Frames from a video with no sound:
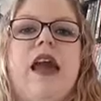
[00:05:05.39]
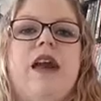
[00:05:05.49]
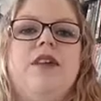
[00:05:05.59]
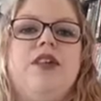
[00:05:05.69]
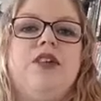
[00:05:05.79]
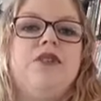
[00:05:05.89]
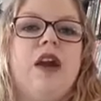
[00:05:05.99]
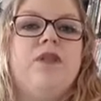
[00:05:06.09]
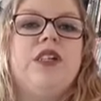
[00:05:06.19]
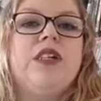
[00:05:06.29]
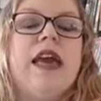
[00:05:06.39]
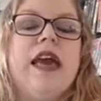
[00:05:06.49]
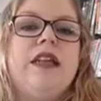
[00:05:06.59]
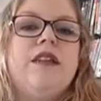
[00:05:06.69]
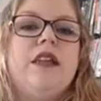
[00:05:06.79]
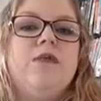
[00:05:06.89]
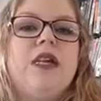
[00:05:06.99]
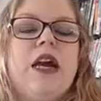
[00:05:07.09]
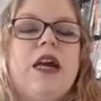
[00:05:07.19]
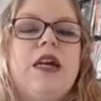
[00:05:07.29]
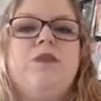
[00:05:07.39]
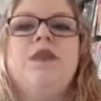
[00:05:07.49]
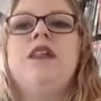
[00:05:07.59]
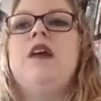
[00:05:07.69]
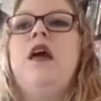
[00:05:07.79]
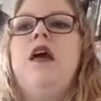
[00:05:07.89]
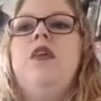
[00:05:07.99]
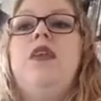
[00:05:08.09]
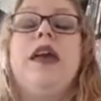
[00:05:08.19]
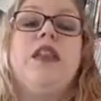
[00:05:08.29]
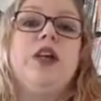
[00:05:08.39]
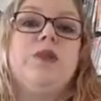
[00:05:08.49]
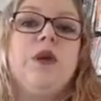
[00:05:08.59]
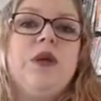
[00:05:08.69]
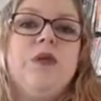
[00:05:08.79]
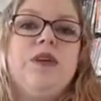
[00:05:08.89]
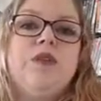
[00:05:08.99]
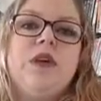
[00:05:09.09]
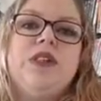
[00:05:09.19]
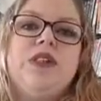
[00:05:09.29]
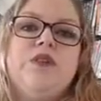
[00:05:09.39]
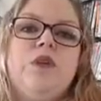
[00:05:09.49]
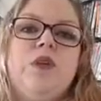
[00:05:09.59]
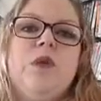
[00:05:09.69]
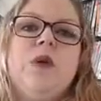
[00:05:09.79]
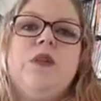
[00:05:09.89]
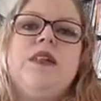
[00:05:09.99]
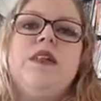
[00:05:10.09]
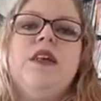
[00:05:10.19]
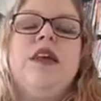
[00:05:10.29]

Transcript: have to do driver's ed sometimes, they get their permit first and foremost.